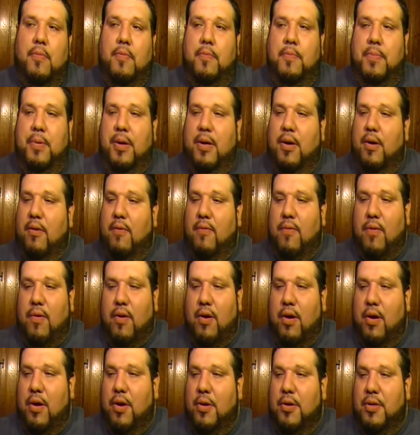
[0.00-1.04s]
But
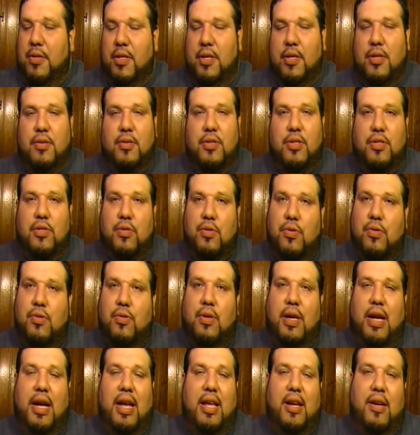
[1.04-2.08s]
overall, the
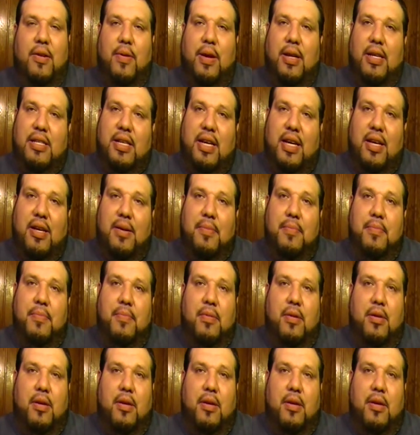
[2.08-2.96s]
school, I had a great time.